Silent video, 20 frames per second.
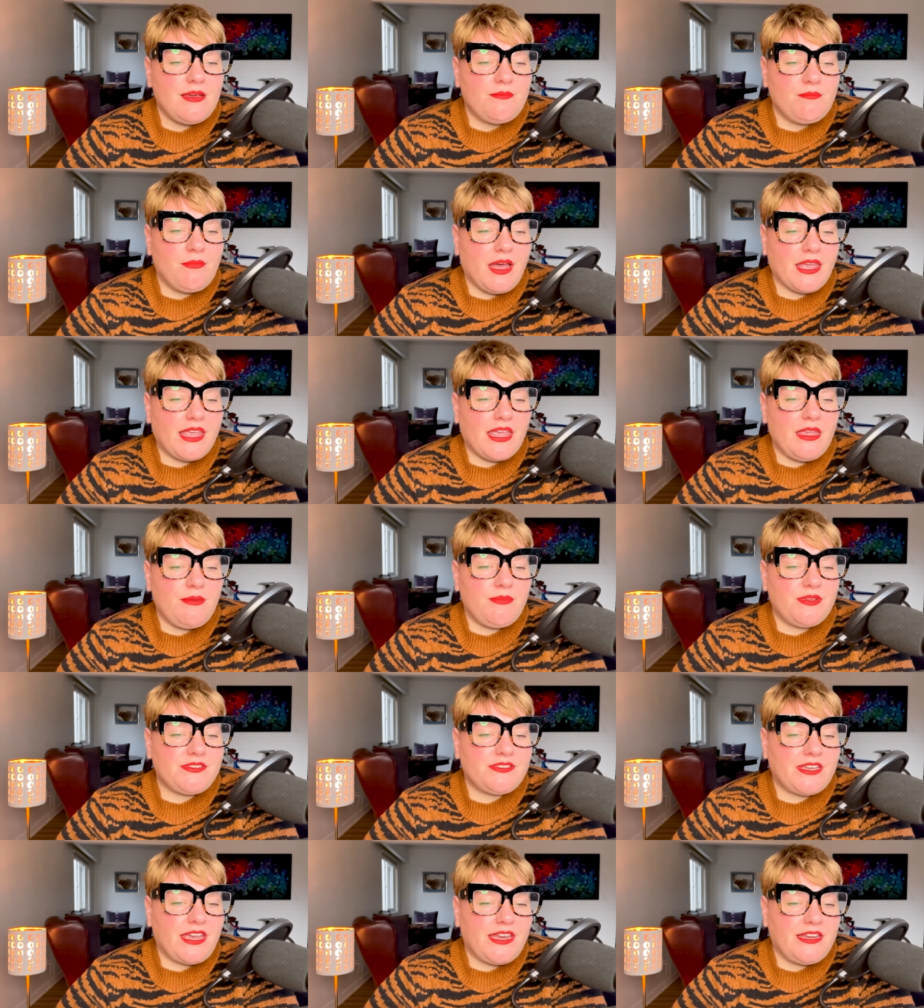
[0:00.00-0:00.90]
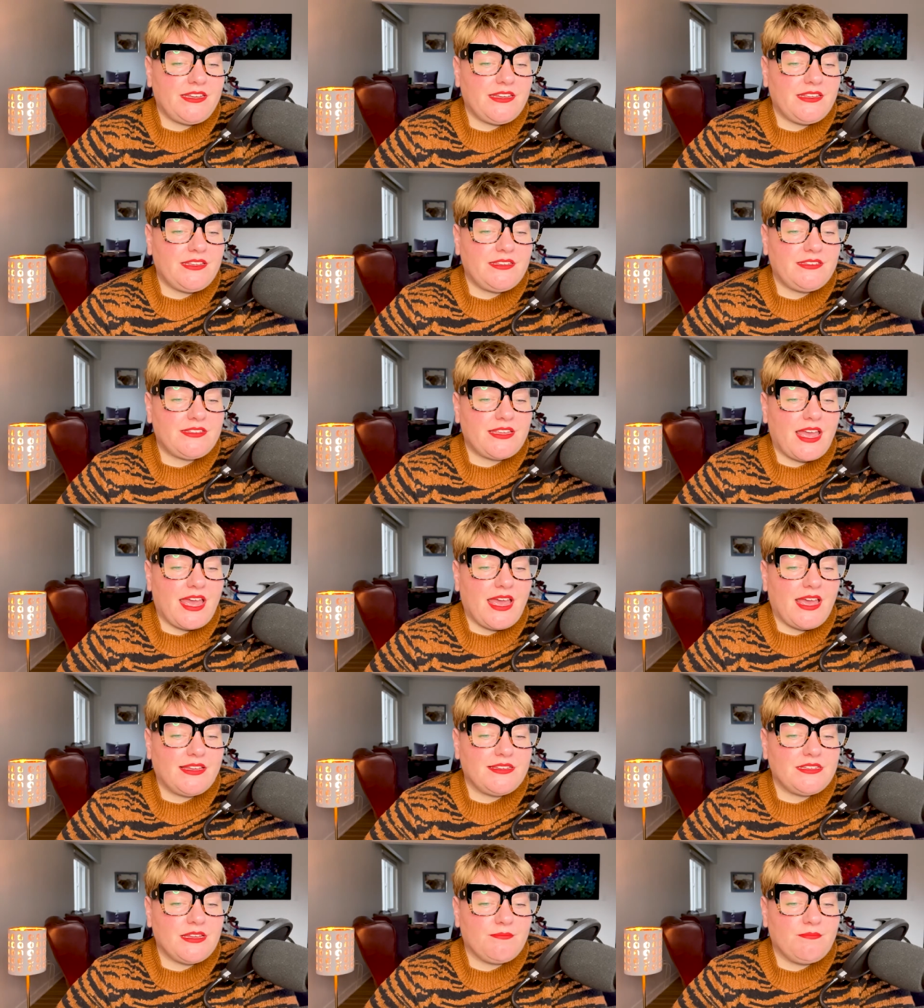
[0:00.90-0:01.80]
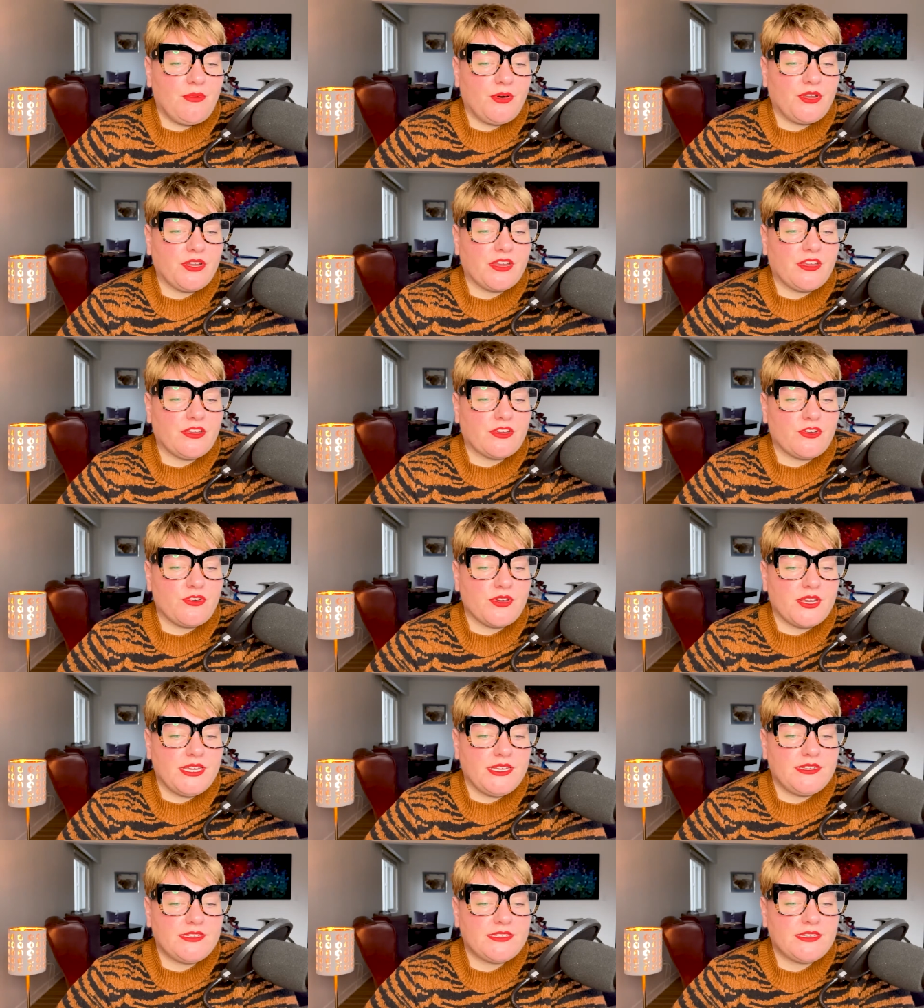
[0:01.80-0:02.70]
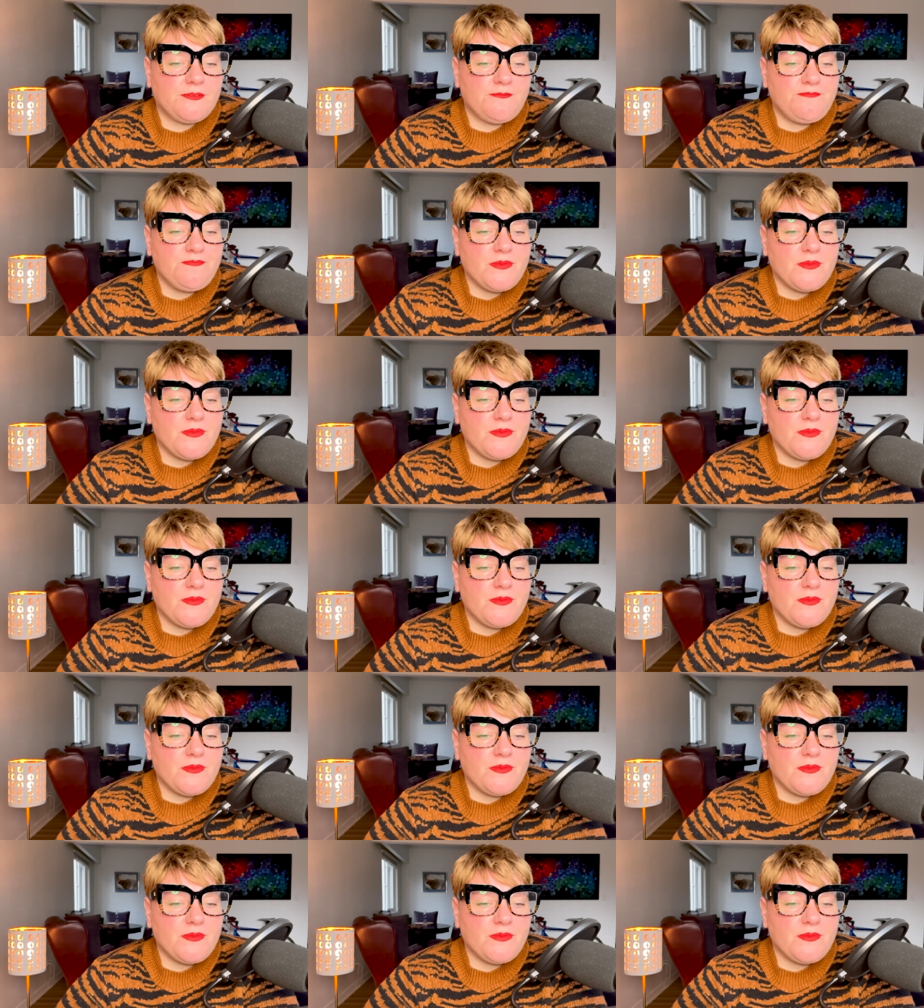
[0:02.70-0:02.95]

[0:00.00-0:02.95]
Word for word: Mikey Mercedes and Monica Crete.